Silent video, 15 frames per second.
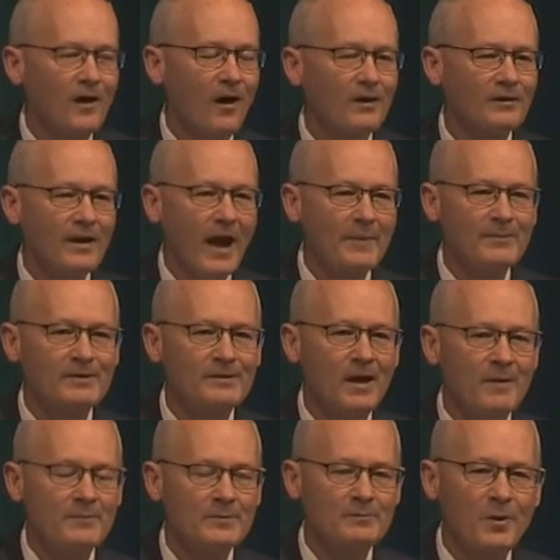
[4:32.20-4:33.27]
uh, Capitol,
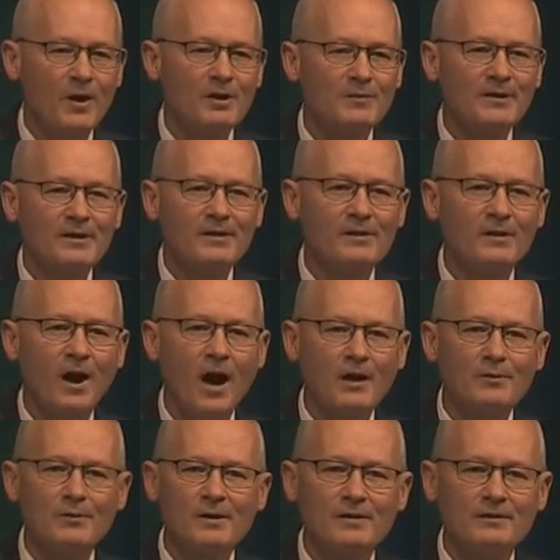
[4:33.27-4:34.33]
I mean Parliament Hill in
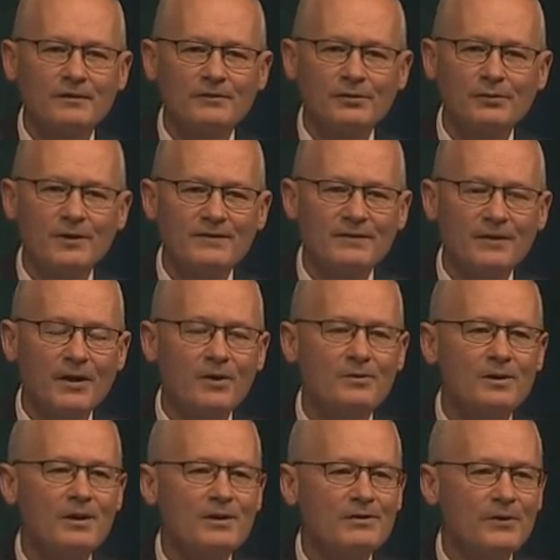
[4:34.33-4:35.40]
Ottawa two weeks ago.
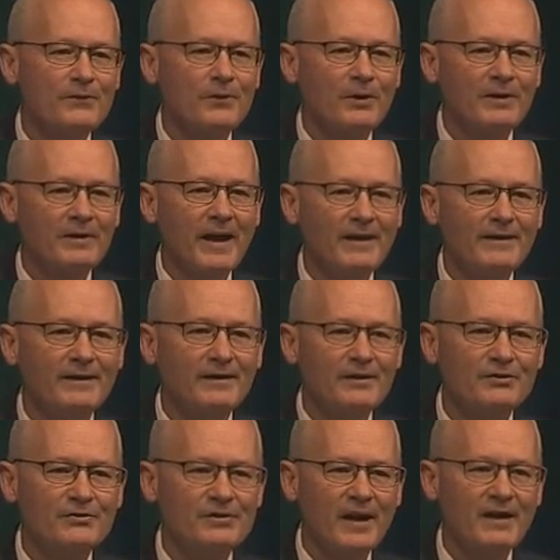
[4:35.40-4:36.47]
So if you're Canadian,
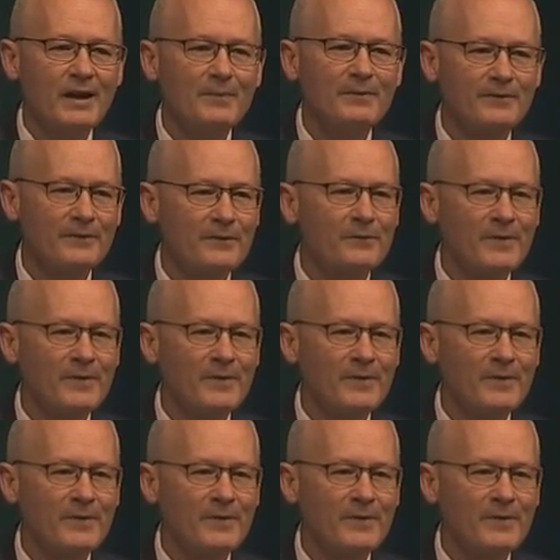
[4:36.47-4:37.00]
could you stand up if you're from